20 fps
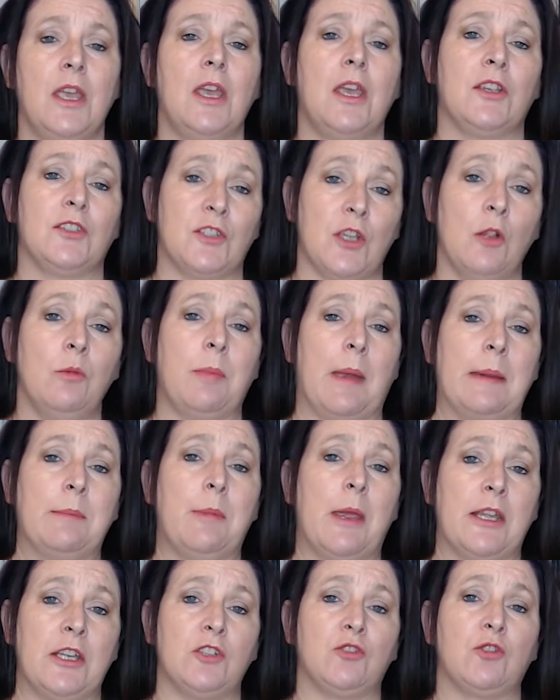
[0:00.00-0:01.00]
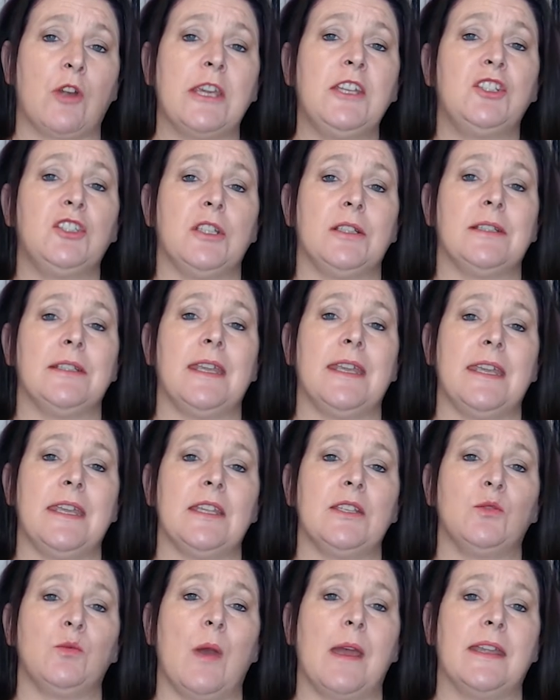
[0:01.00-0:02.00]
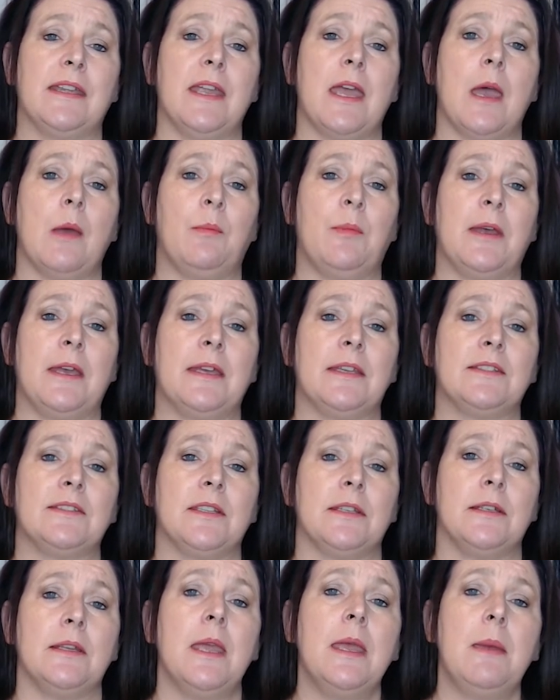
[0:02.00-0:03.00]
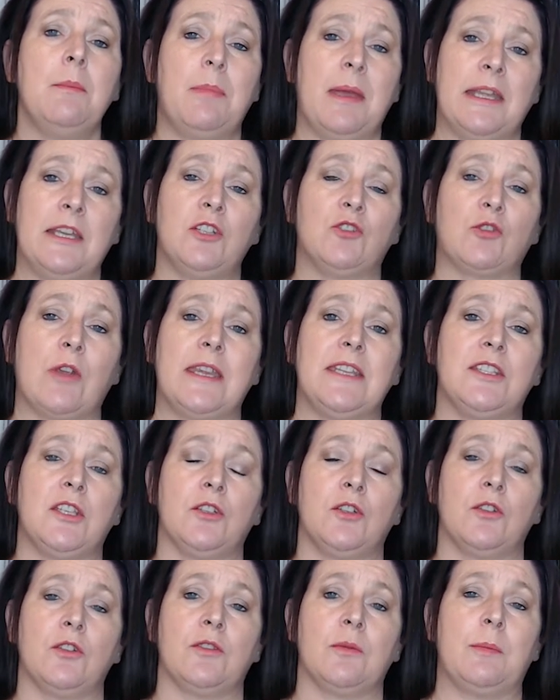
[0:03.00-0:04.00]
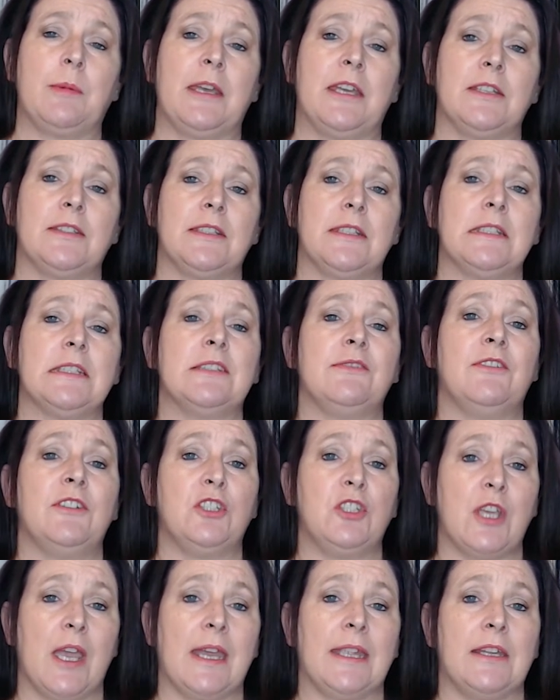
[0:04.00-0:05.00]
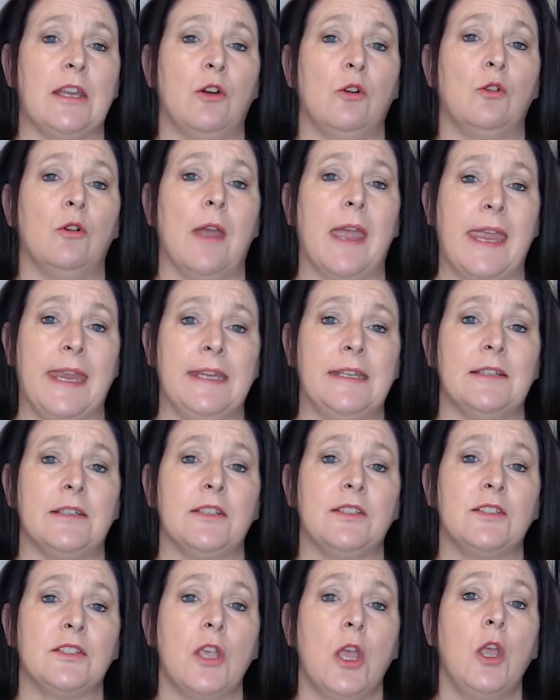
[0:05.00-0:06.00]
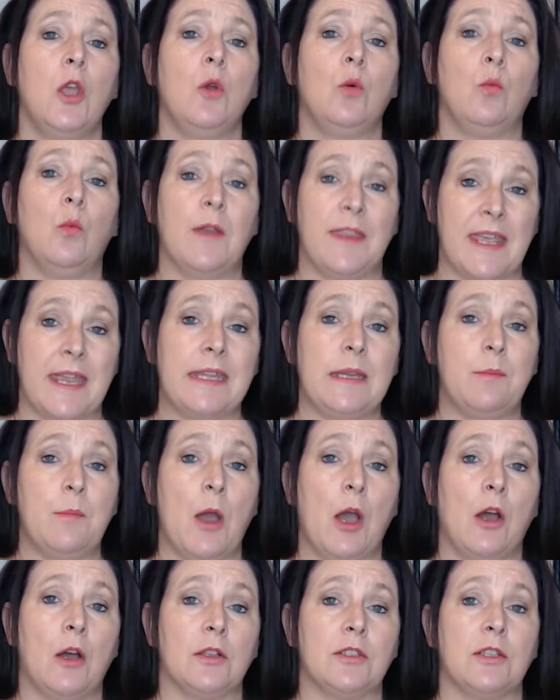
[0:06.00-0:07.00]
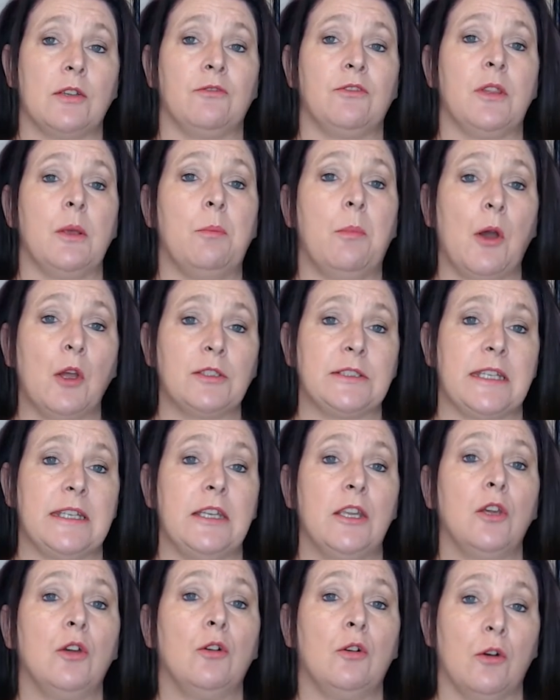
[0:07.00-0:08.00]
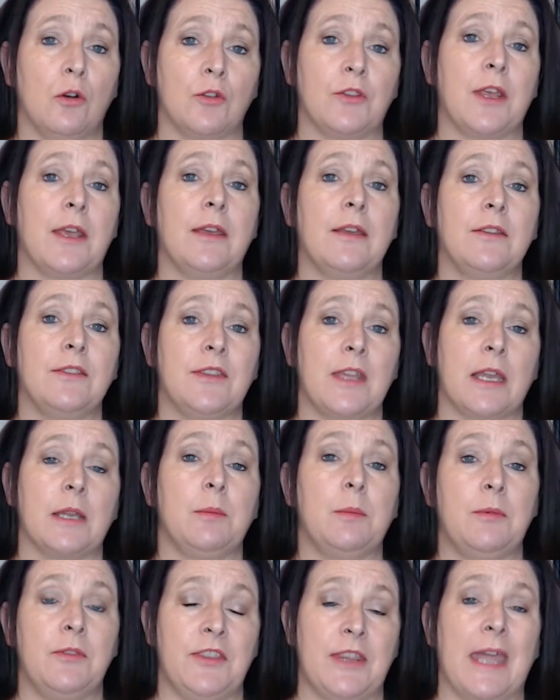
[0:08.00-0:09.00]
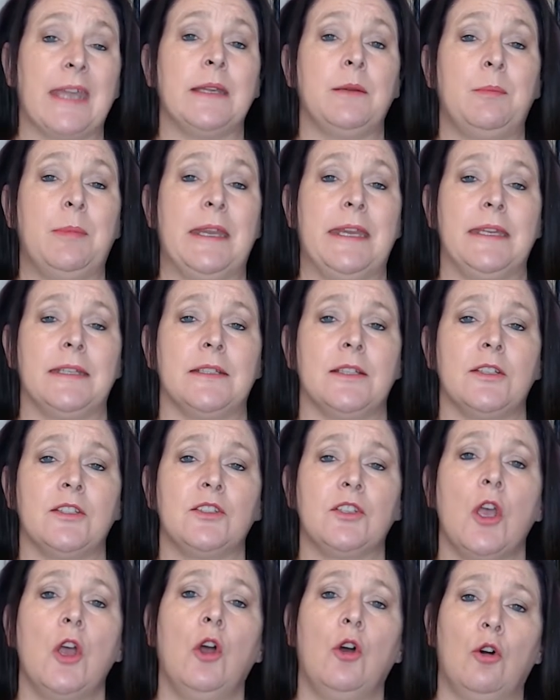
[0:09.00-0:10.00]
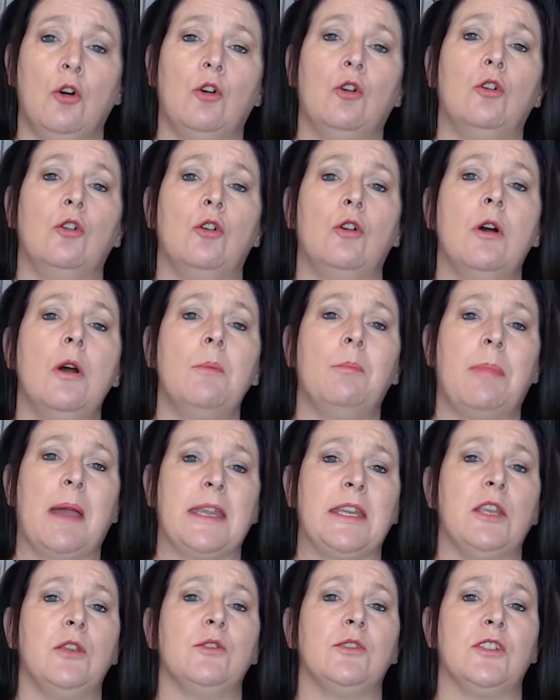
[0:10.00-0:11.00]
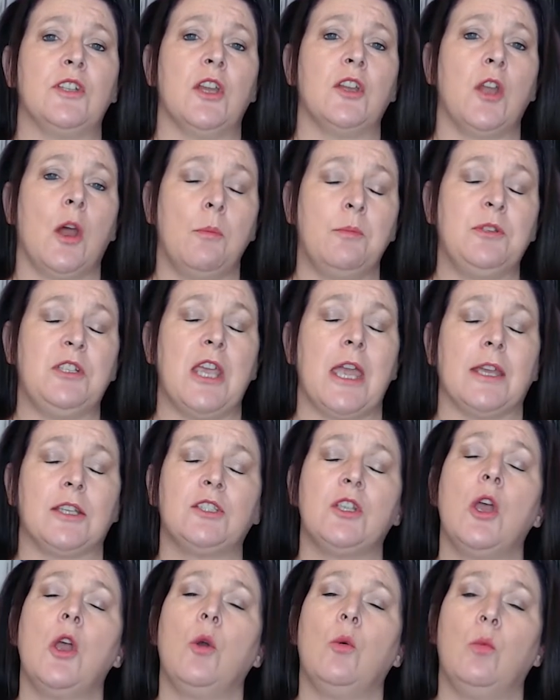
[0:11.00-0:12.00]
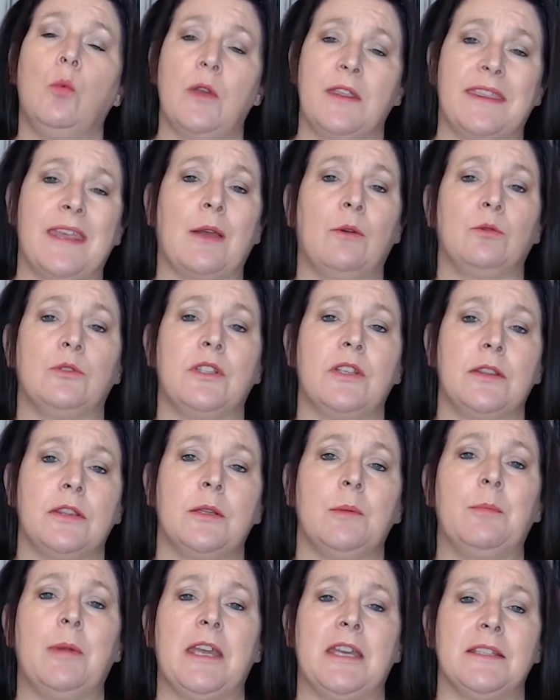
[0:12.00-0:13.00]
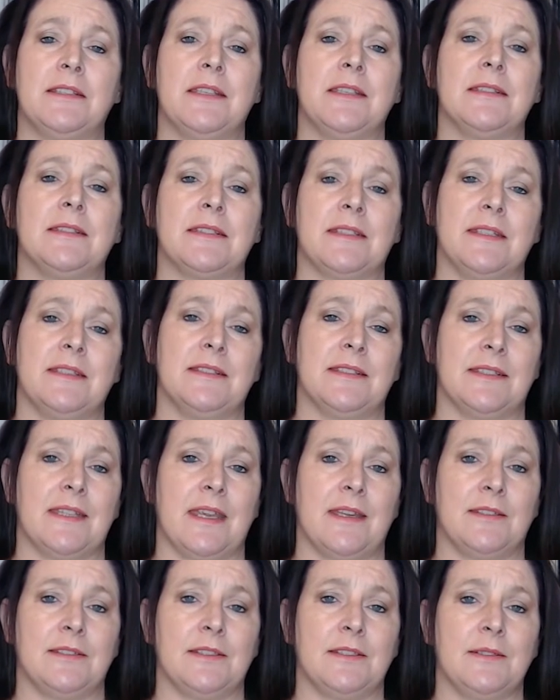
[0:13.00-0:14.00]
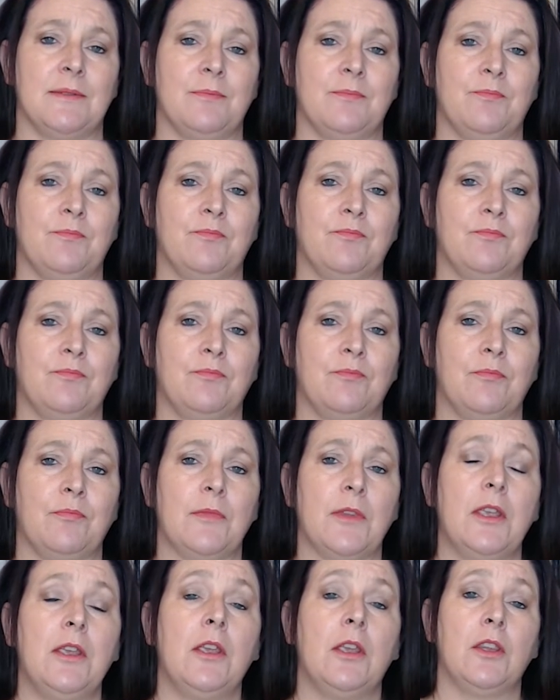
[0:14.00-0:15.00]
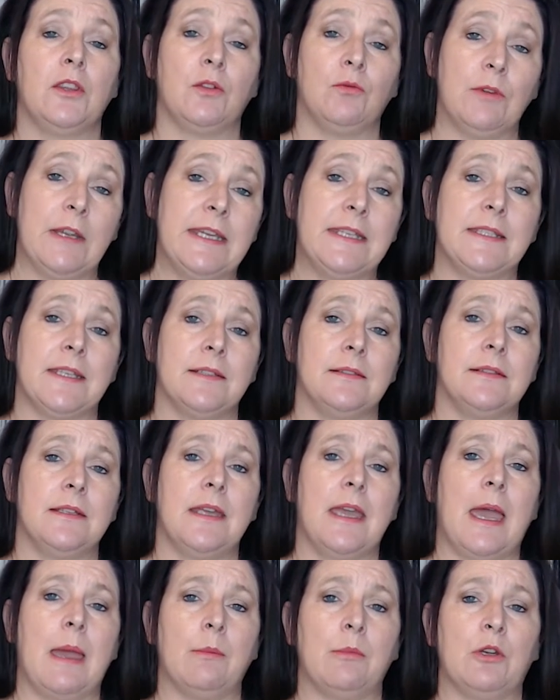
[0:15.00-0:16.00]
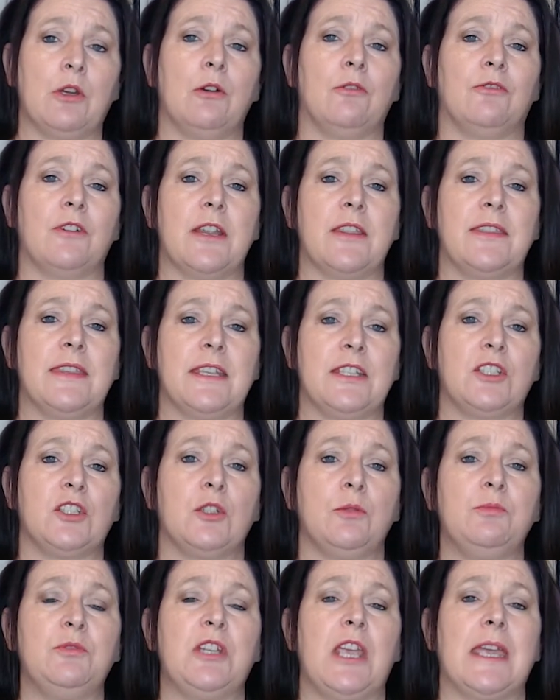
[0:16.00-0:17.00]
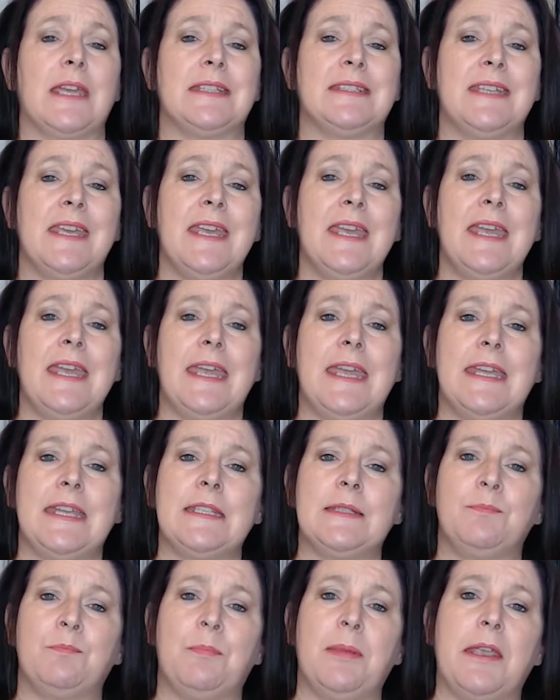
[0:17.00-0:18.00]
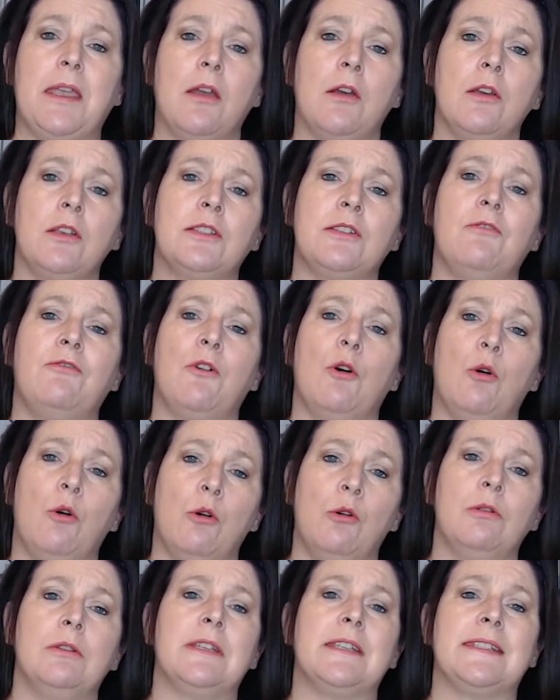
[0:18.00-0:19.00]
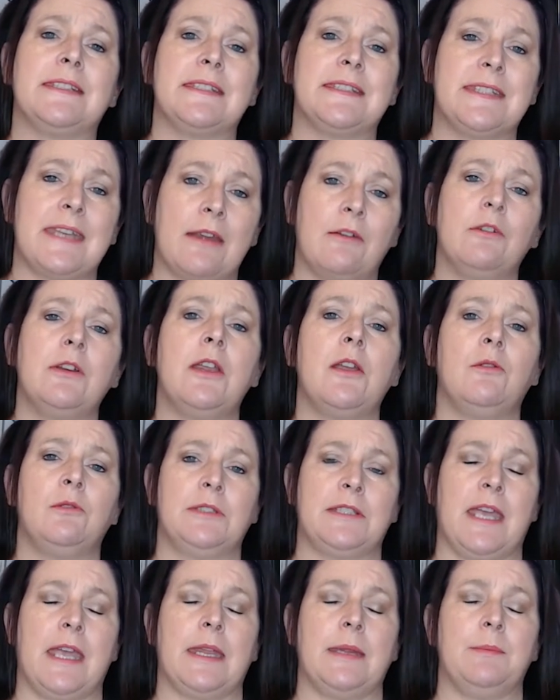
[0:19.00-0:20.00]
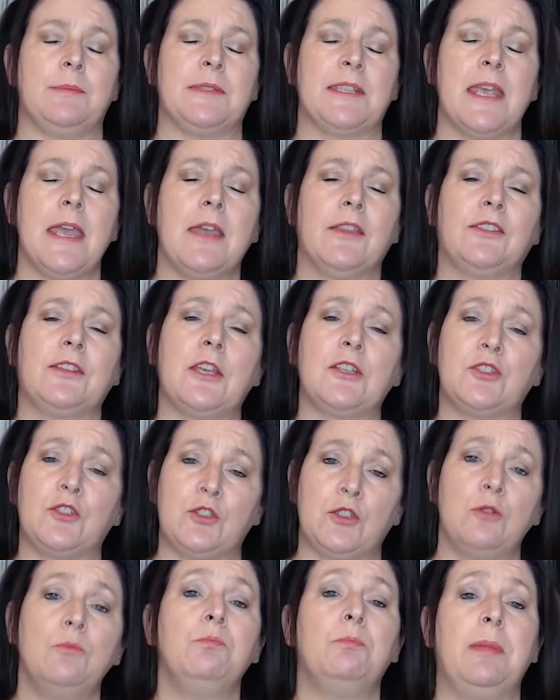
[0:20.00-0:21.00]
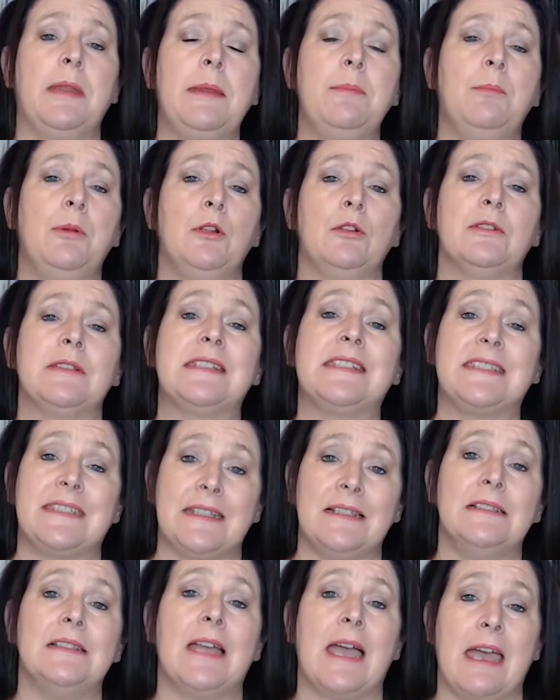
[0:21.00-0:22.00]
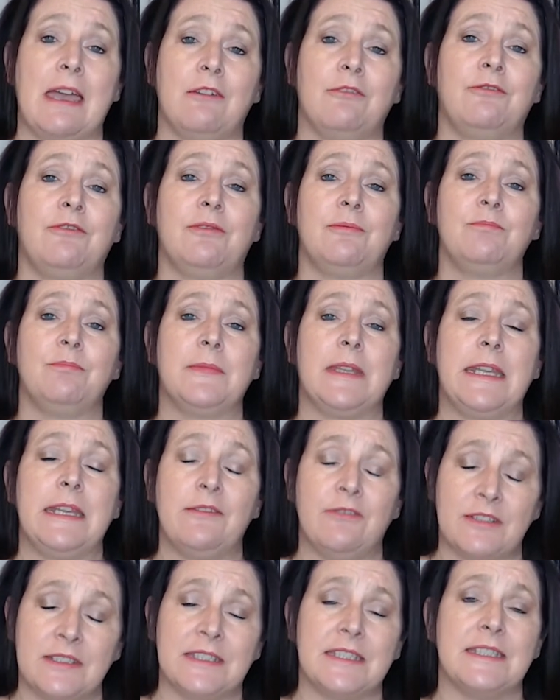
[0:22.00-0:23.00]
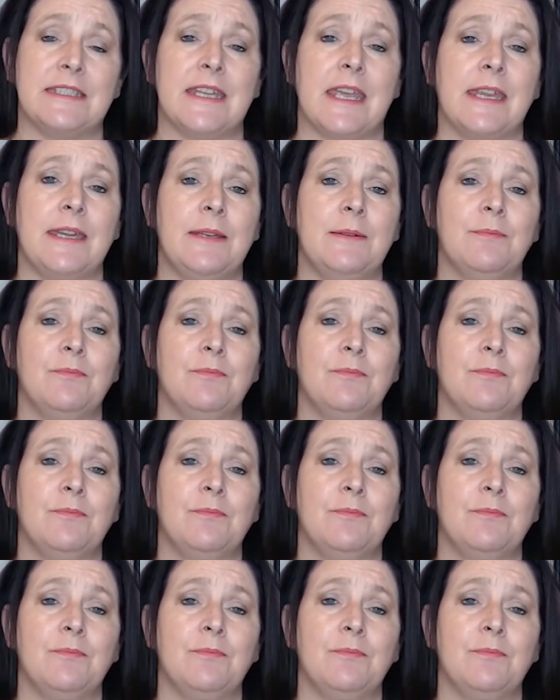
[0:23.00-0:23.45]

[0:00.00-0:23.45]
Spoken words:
Assault by penetration is when a person penetrates another person's vagina or anus with any part of the body other than a penis, or by using an object without the person's consent. The reason I'm covering this subject is because of all the stereotypes that some people still have even today.